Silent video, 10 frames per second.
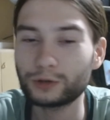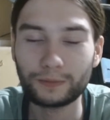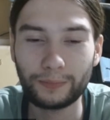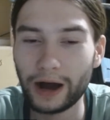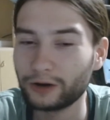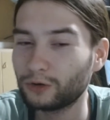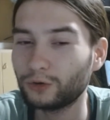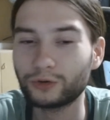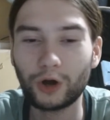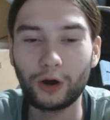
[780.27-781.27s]
tobacco,
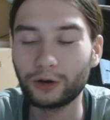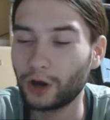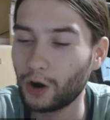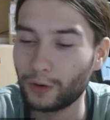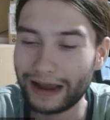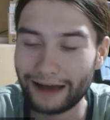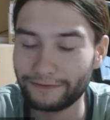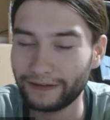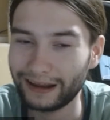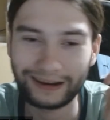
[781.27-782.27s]
no
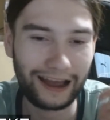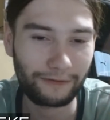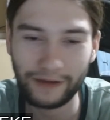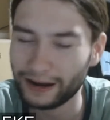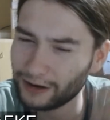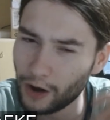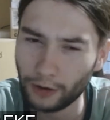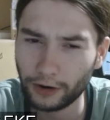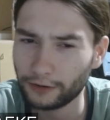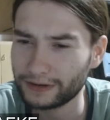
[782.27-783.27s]
caffeine, no,
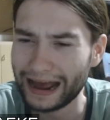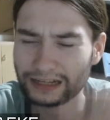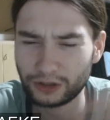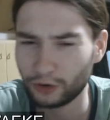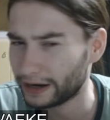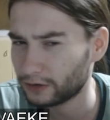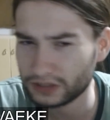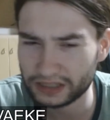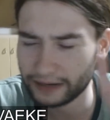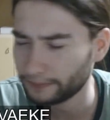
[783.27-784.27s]
none of that. No
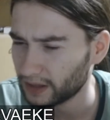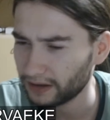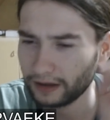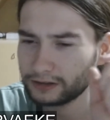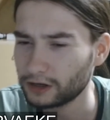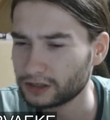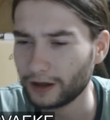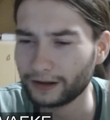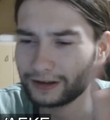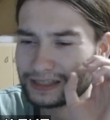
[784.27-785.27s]
nicotine. Just
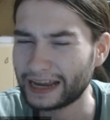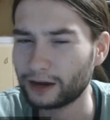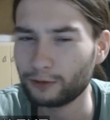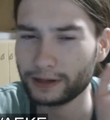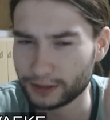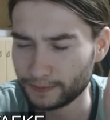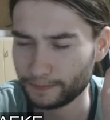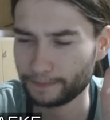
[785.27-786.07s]
like a cigarette.